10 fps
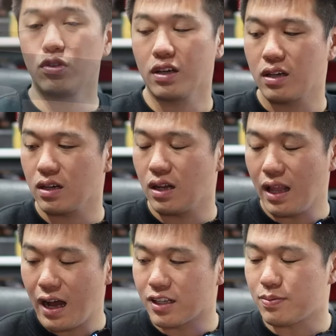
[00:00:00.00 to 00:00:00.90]
think a
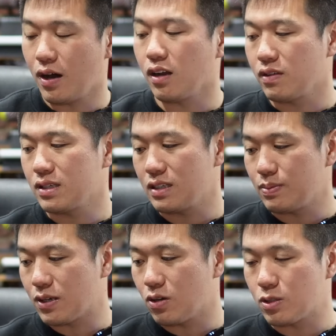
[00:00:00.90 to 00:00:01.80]
large part of this
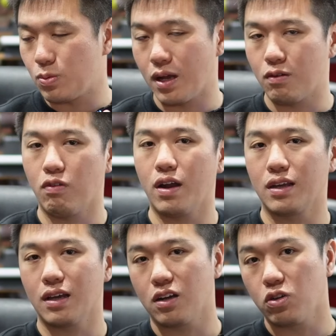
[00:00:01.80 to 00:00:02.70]
is because we are
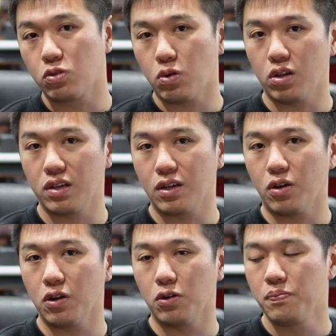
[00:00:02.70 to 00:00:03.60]
running a good quality
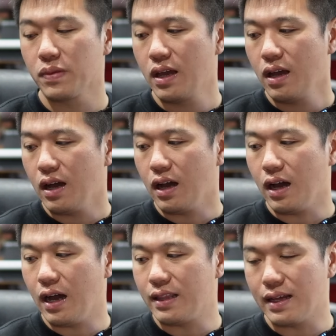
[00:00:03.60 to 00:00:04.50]
oil,
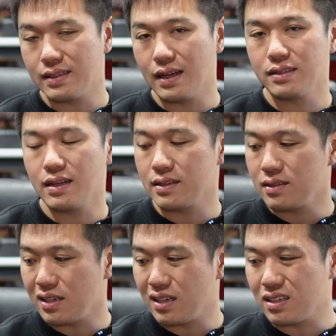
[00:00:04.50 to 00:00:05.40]
and that
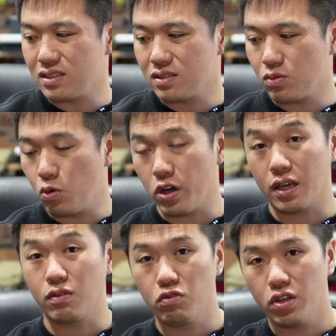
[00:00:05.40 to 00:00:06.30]
10/10 is
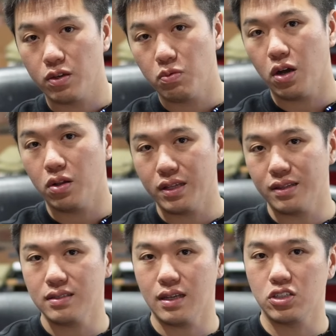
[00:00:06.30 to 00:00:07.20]
working really well
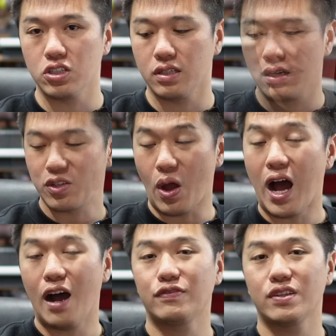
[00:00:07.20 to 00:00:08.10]
in this engine. So
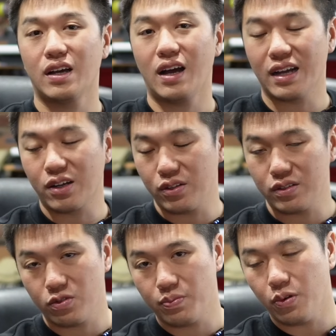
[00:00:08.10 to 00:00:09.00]
after I got
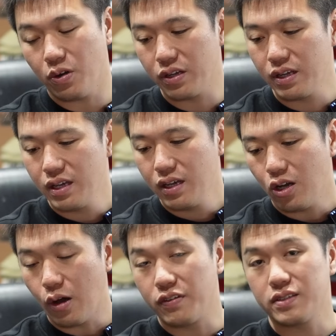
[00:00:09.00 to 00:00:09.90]
this report,
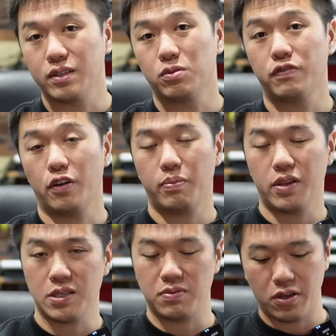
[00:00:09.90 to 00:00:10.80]
obviously I was very
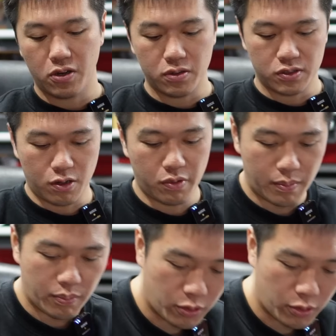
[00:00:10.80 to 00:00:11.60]
pleased with the oil. So I went and